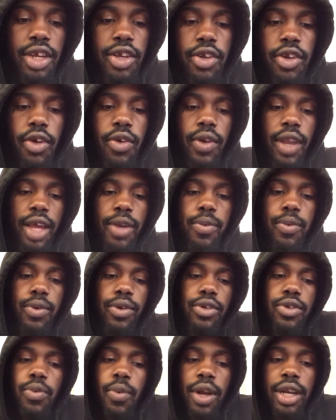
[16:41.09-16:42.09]
You know, like,
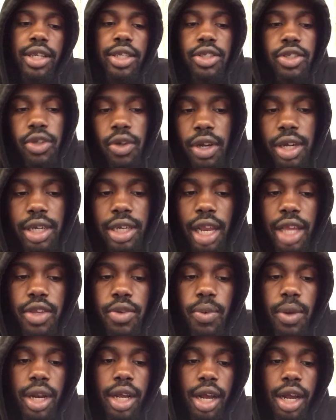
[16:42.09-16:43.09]
you want to join? Like,
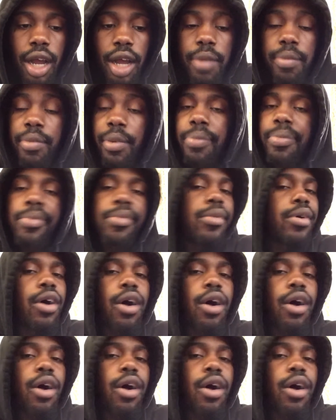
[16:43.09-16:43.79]
you want to come?